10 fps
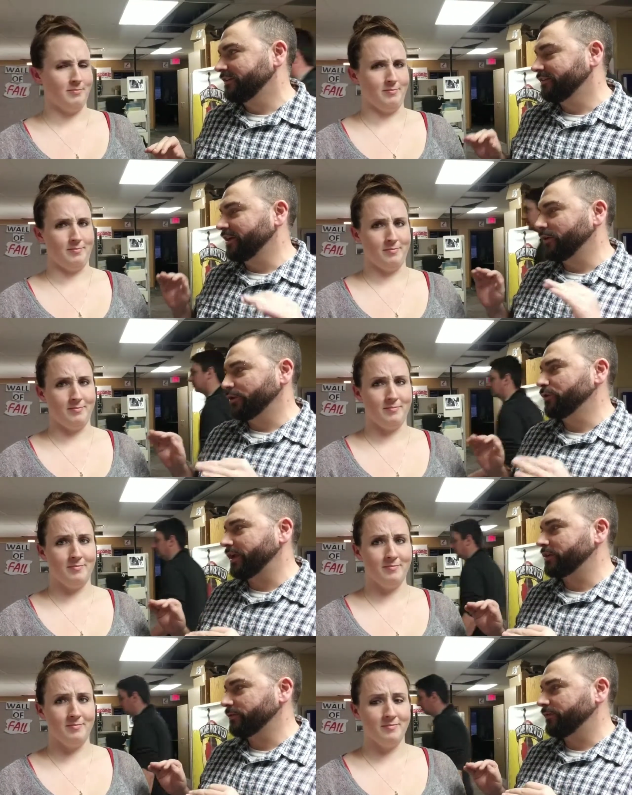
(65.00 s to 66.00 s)
Speaker 1: Now, are you a
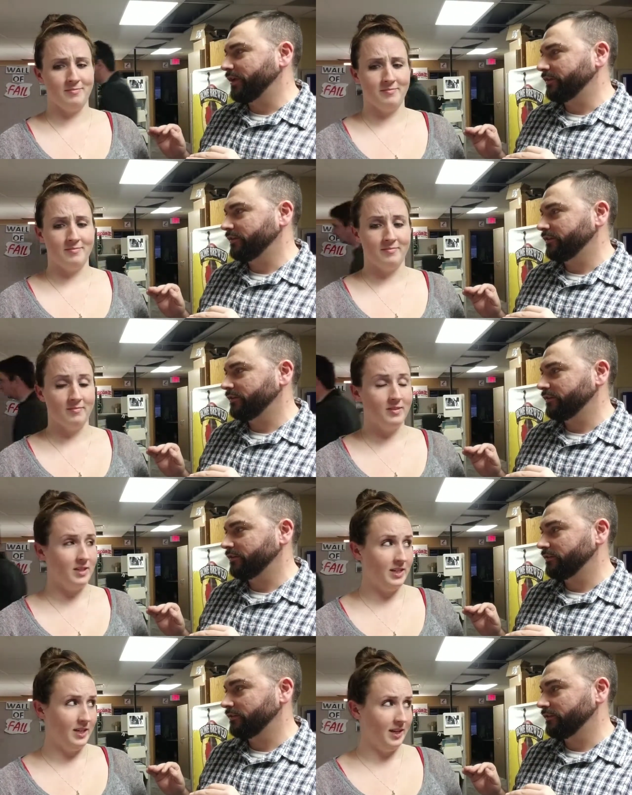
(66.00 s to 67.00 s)
ketchup fan?
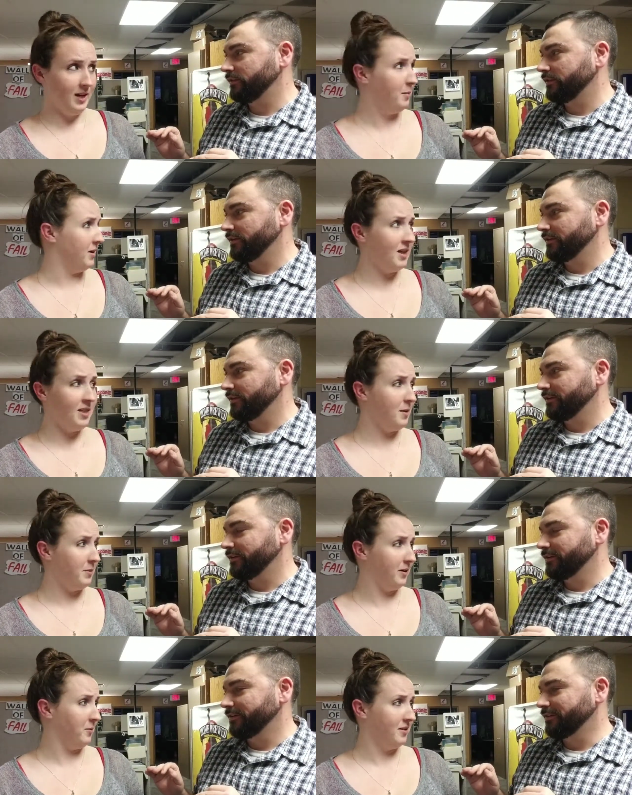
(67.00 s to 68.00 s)
Speaker 2: Yeah, but not that
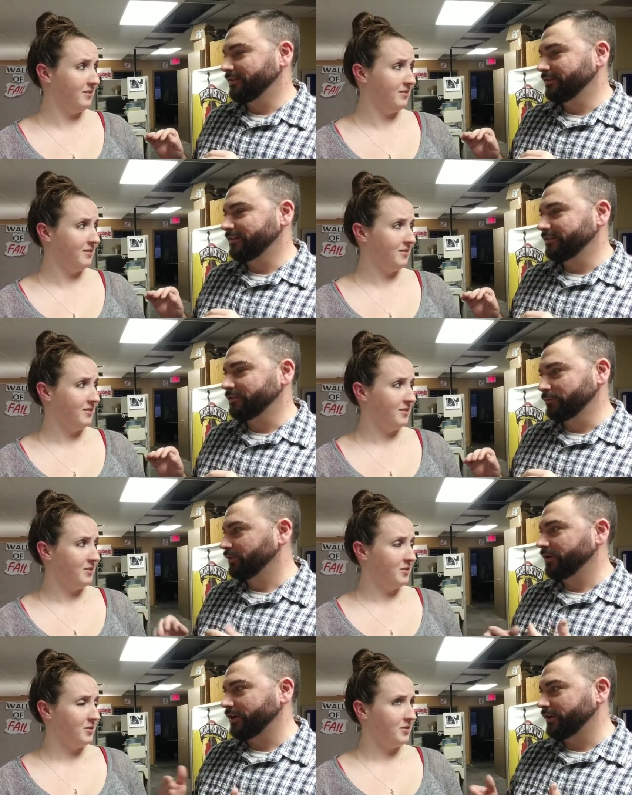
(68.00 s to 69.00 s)
big one.
Speaker 1: Do you put
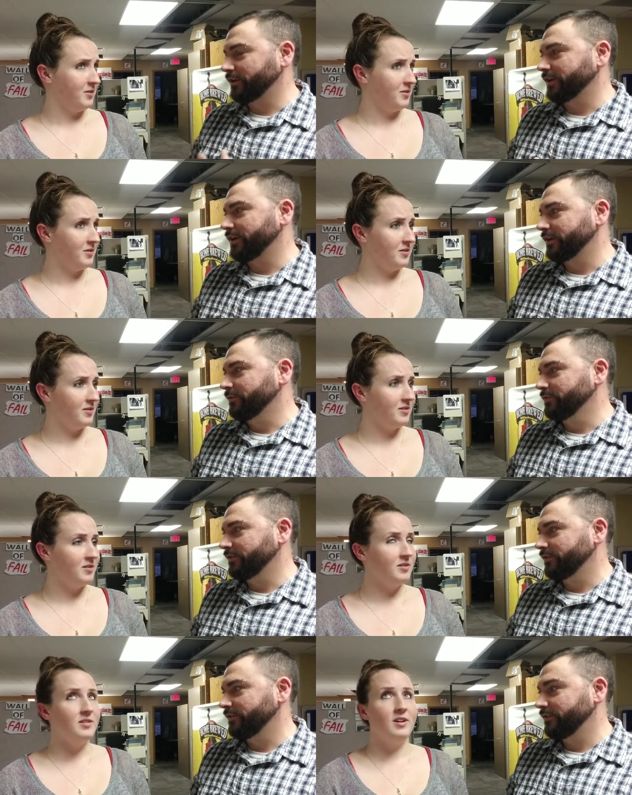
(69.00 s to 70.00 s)
it on a lot of items?
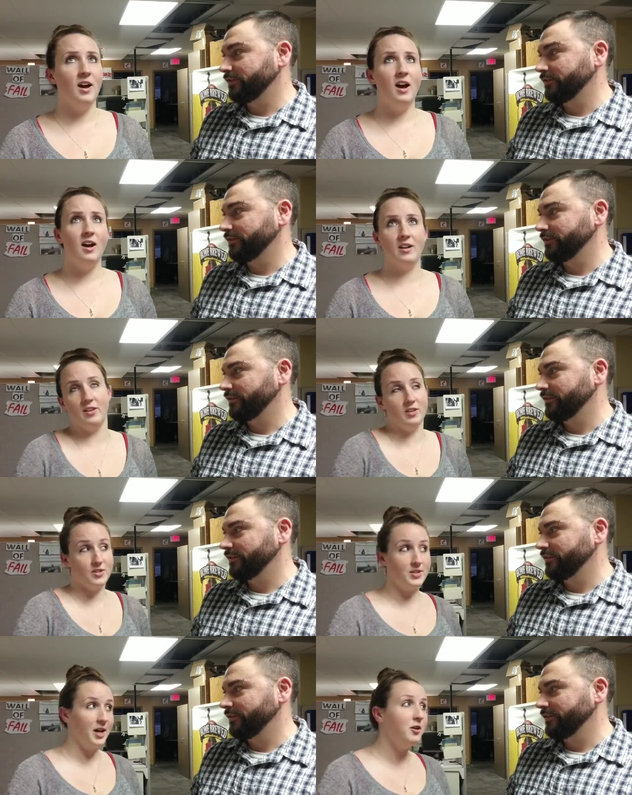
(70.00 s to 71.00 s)
Speaker 2: Uh, the
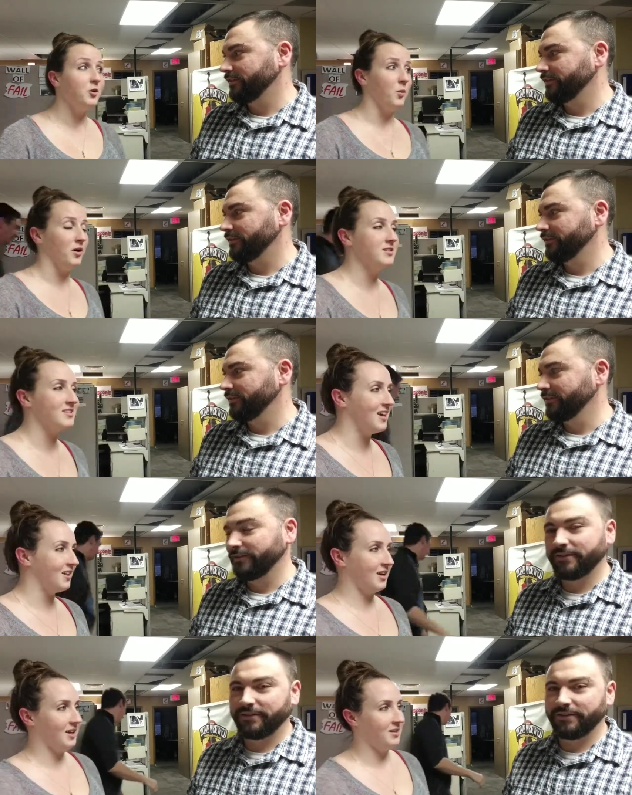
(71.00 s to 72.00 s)
standard ones, not
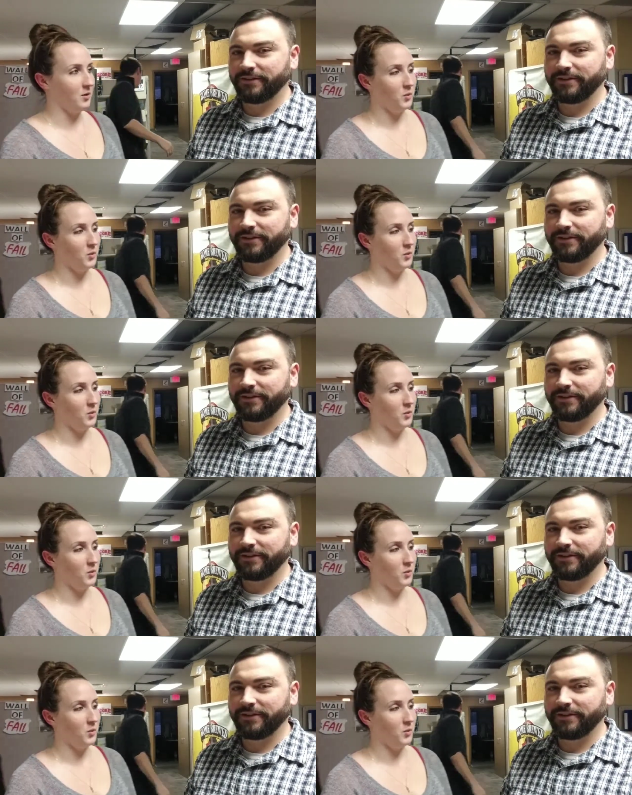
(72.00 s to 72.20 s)
like anything